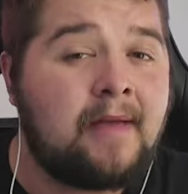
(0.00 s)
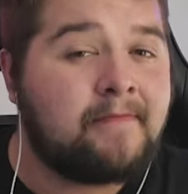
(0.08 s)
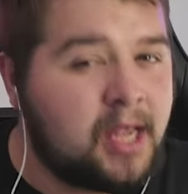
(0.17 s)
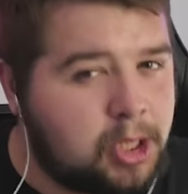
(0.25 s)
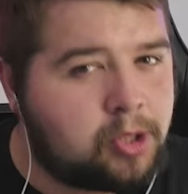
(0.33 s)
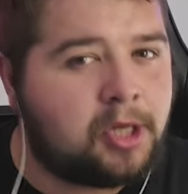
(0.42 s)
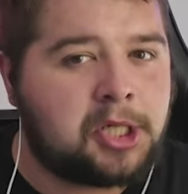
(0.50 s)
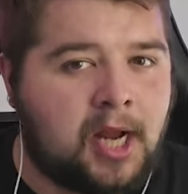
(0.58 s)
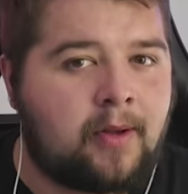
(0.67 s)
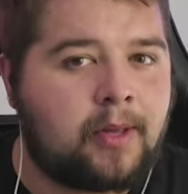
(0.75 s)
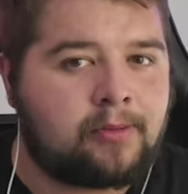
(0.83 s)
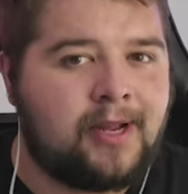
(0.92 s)
make sure you check
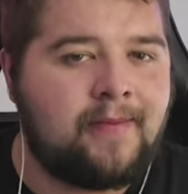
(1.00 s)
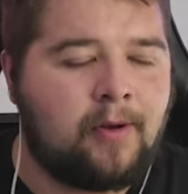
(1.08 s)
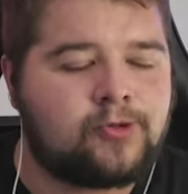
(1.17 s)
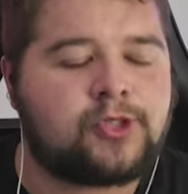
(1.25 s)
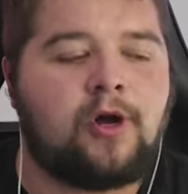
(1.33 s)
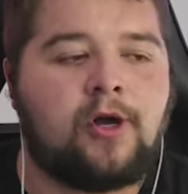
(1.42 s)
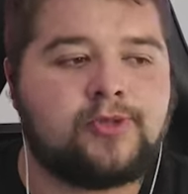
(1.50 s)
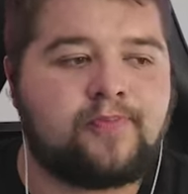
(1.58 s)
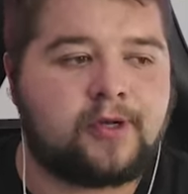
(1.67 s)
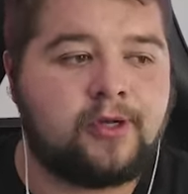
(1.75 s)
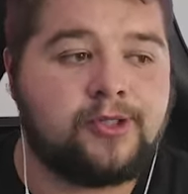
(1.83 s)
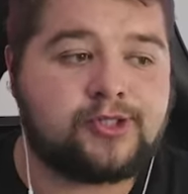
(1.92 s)
out the rebuilds, guys,
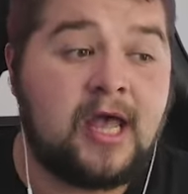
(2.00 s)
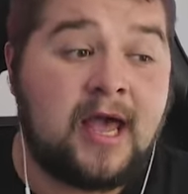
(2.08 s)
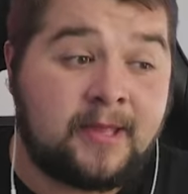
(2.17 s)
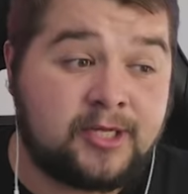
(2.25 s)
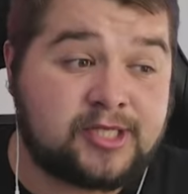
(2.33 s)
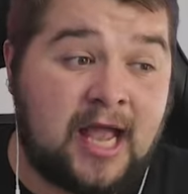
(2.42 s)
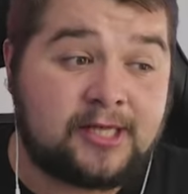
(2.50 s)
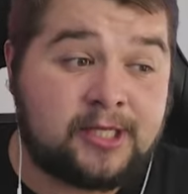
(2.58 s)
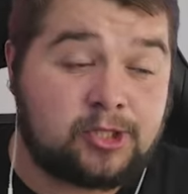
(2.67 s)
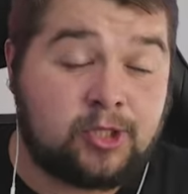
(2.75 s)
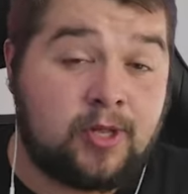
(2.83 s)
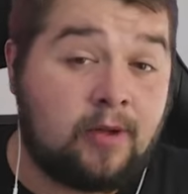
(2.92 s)
because there's
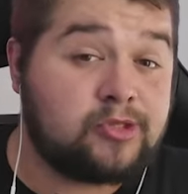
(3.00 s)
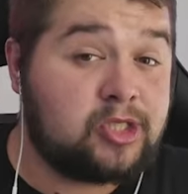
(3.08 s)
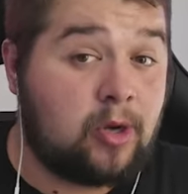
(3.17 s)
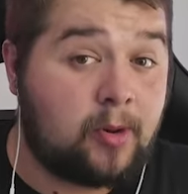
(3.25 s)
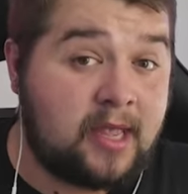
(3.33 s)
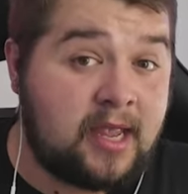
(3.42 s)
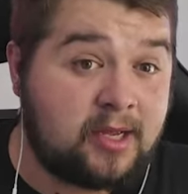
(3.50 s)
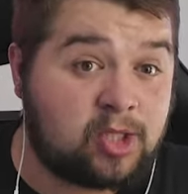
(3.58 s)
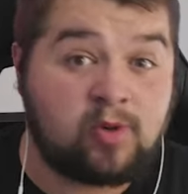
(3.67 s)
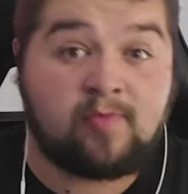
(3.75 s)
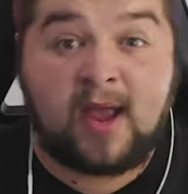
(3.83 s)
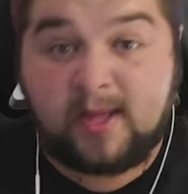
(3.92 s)
tactics that you don't see on here because
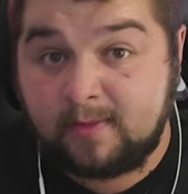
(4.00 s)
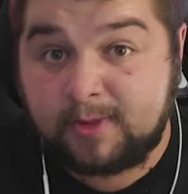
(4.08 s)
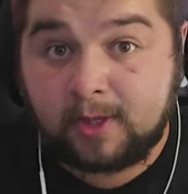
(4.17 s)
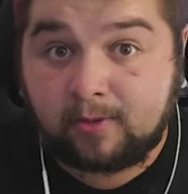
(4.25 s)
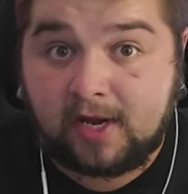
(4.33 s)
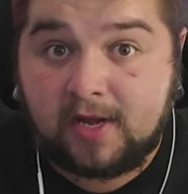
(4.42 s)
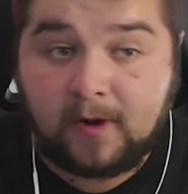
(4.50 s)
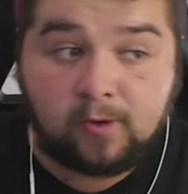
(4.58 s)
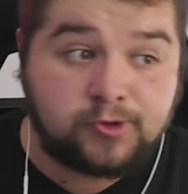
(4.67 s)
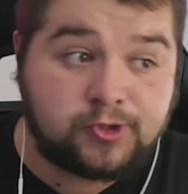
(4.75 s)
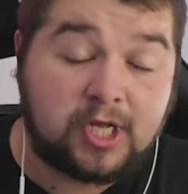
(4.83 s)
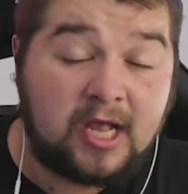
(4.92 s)
we make them for the
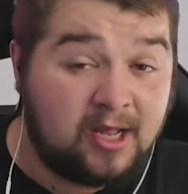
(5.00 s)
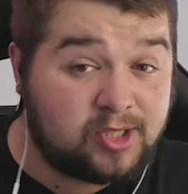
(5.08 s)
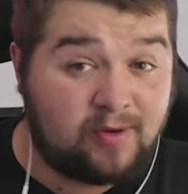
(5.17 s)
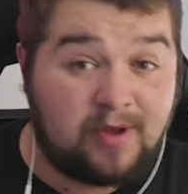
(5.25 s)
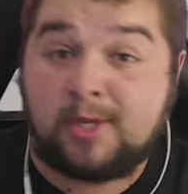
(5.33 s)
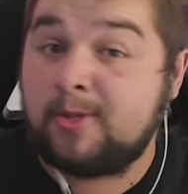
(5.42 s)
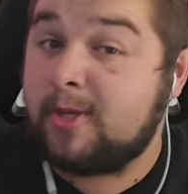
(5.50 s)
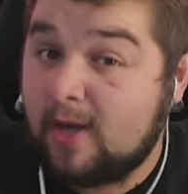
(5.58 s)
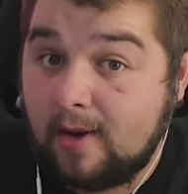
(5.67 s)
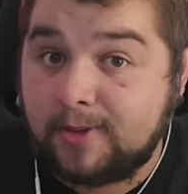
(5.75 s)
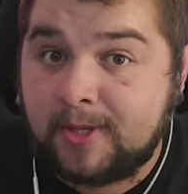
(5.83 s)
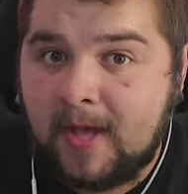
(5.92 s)
rebuilds. So even if you
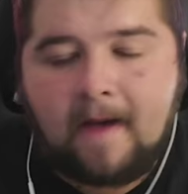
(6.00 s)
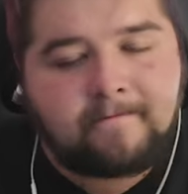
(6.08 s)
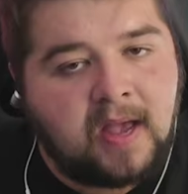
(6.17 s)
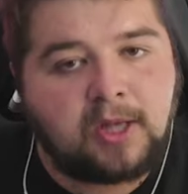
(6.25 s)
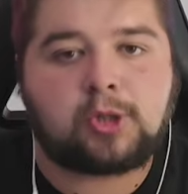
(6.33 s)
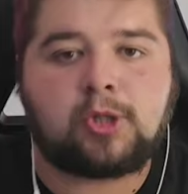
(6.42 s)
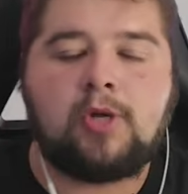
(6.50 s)
go for that, make sure